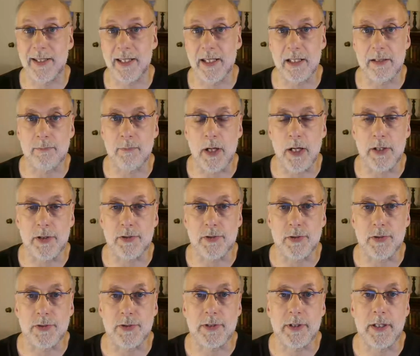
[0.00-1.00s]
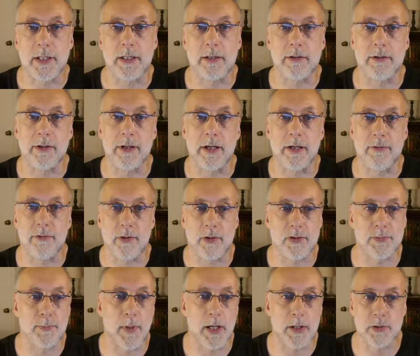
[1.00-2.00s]
kid modules, and
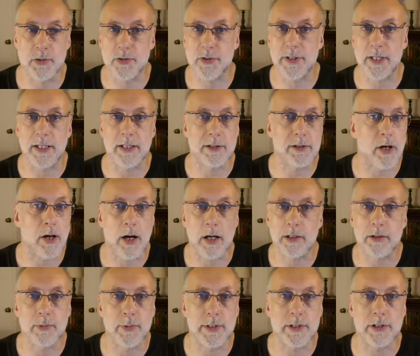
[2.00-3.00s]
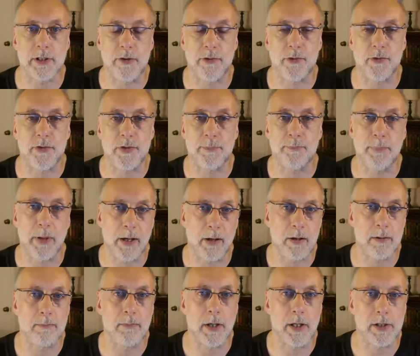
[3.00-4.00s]
those modules then talk to each other. The
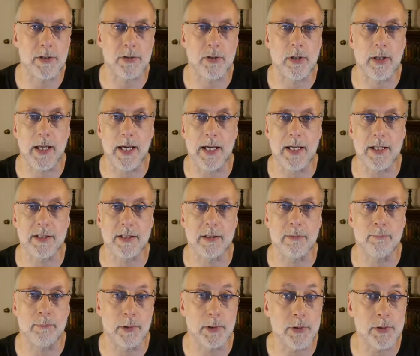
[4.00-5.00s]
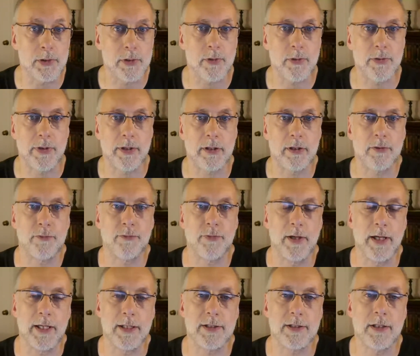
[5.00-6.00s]
parent module has a Bluetooth
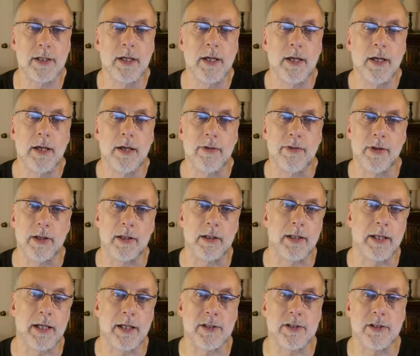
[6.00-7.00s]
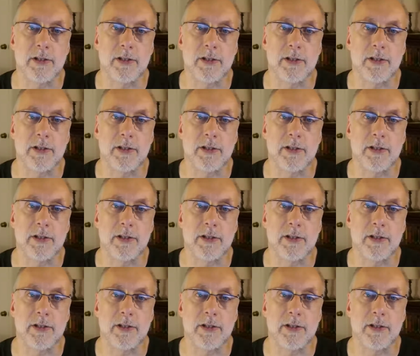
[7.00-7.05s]
interface that links